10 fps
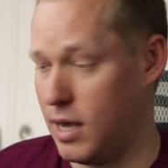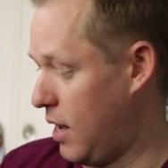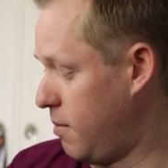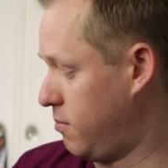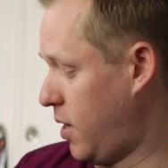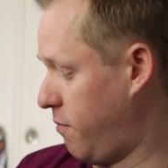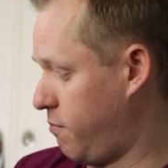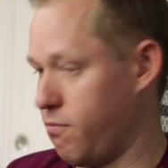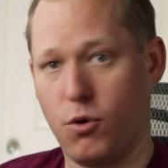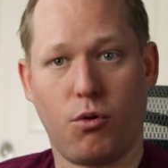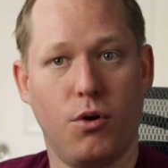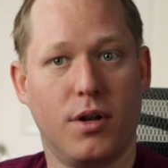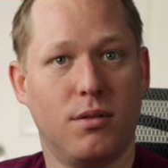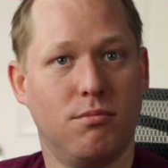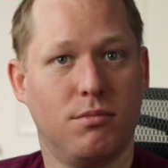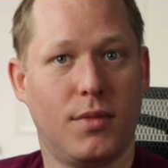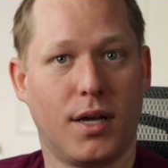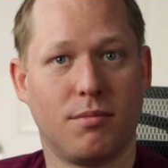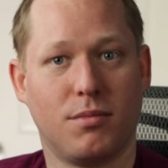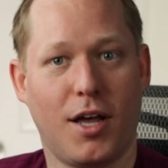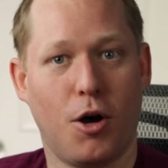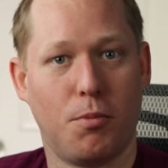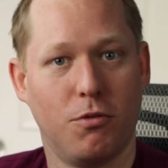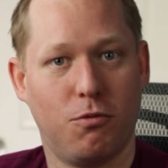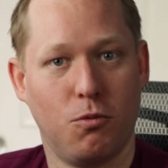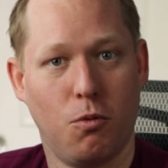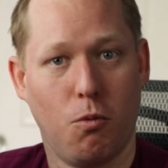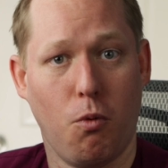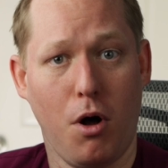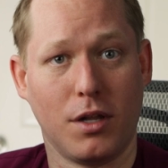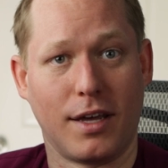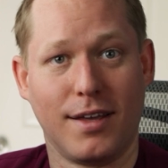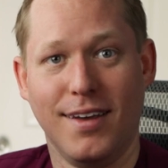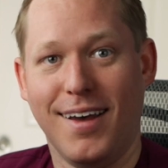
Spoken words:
I've recruited the help of Wally.